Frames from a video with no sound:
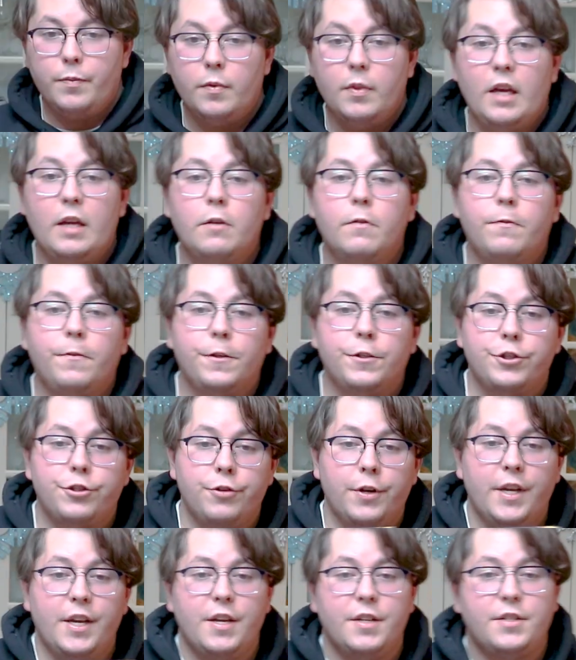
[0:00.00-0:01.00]
Then for
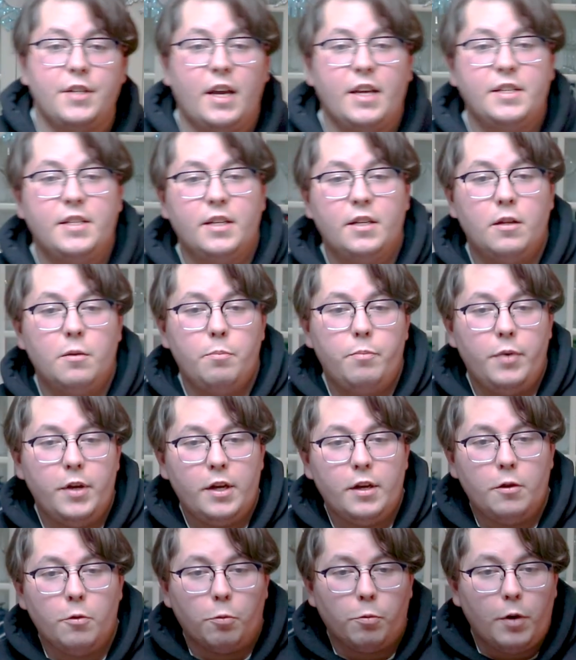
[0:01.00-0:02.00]
trades, I did a
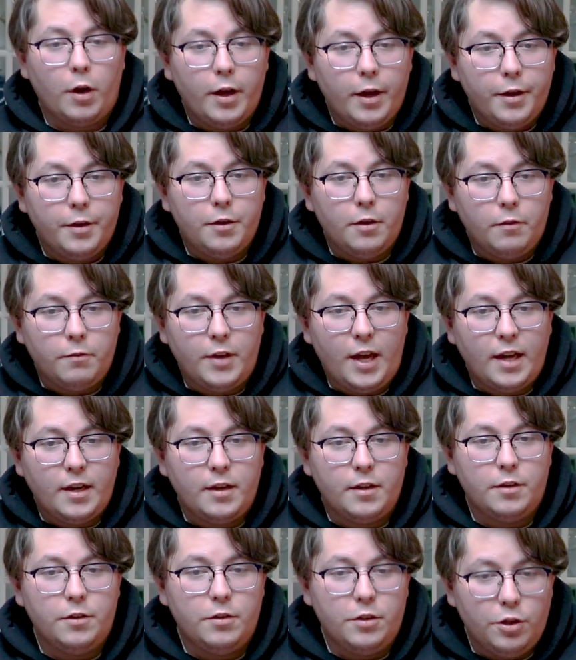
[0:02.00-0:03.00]
big run of
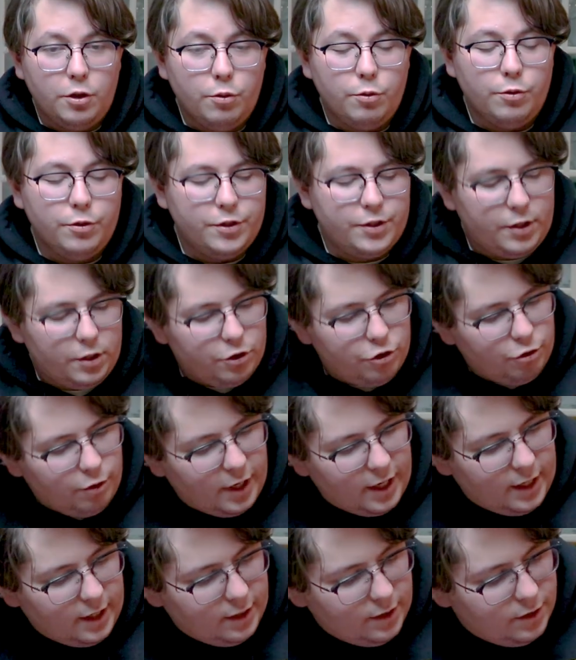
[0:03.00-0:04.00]
getting used
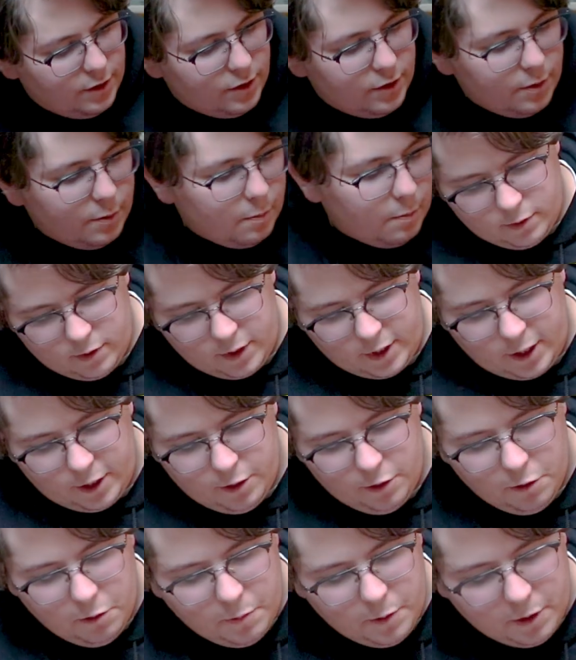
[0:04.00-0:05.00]
trades. So I got
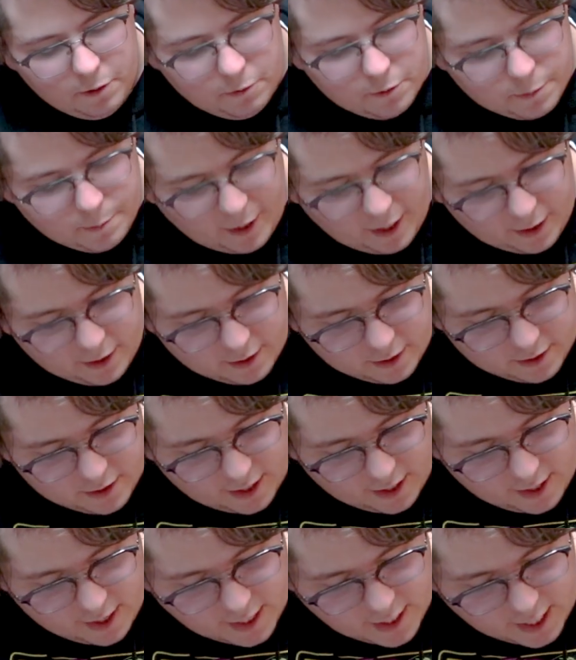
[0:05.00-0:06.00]
New Mutants by
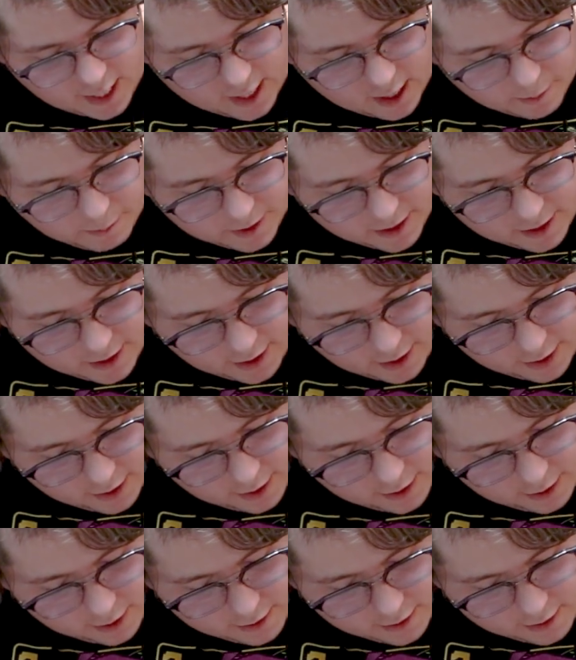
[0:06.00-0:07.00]
Dan Abnett
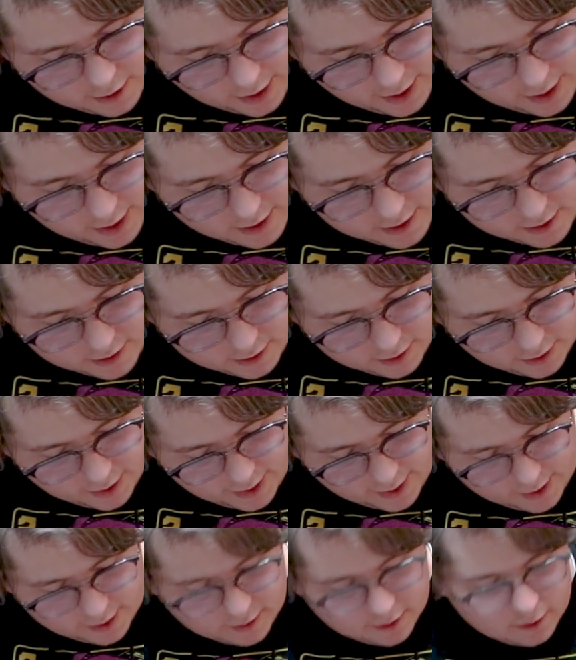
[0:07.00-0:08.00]
and Andy
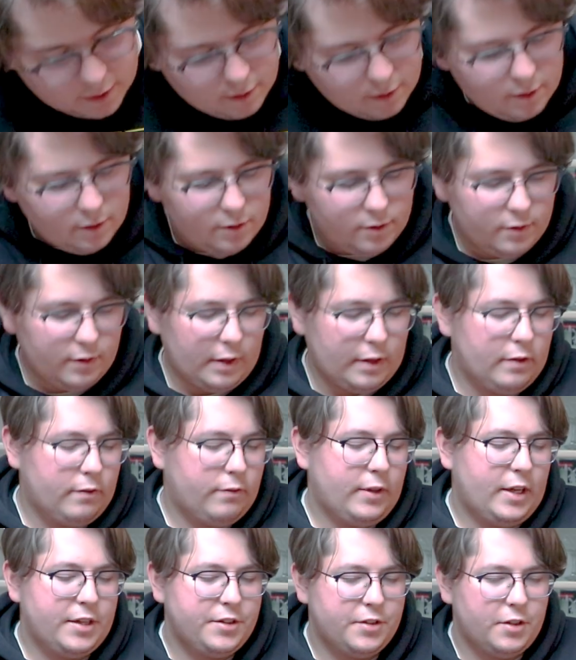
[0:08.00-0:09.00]
Lanning,
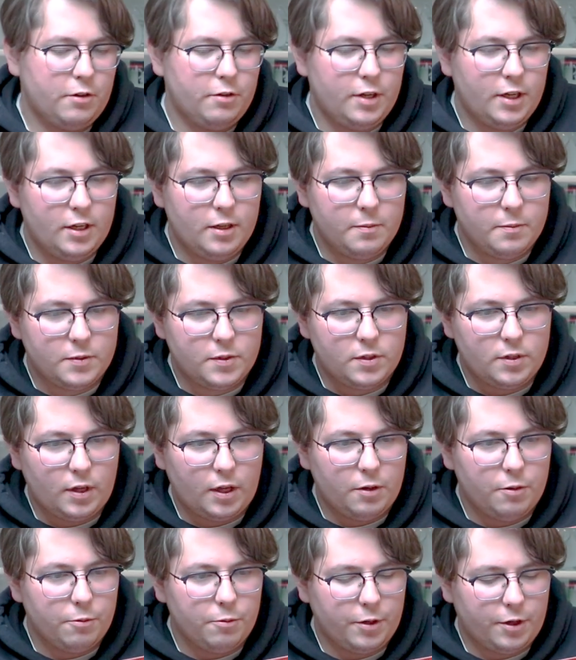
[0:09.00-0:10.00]
if that's their names,
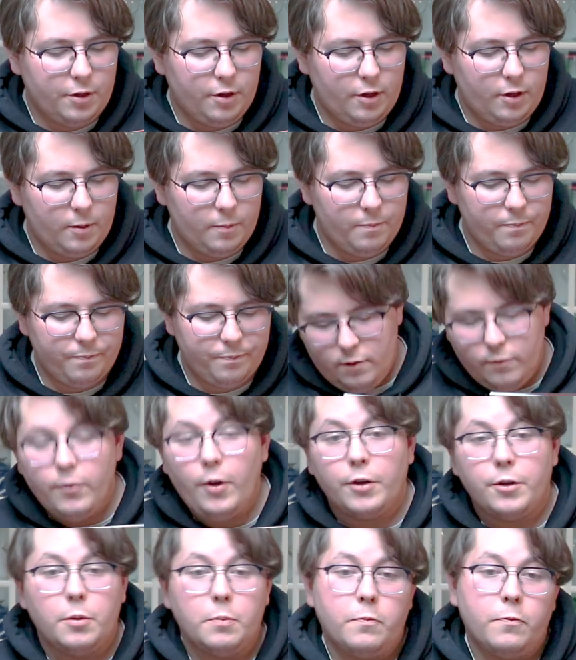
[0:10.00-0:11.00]
I don't recall.
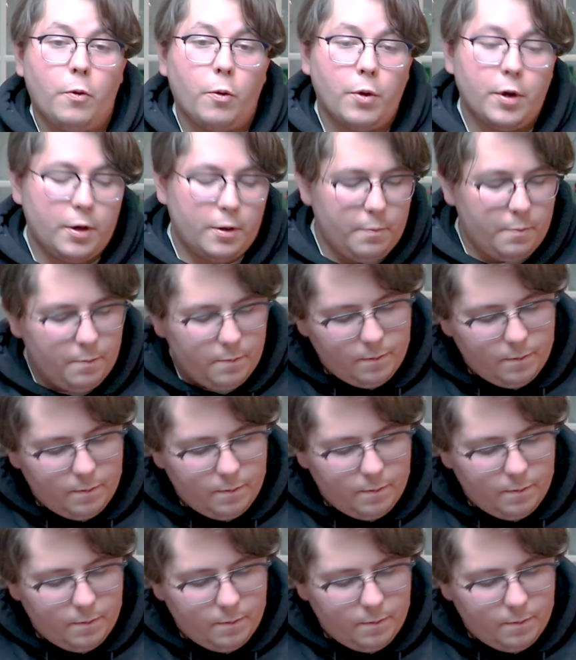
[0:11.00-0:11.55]
Volume 4.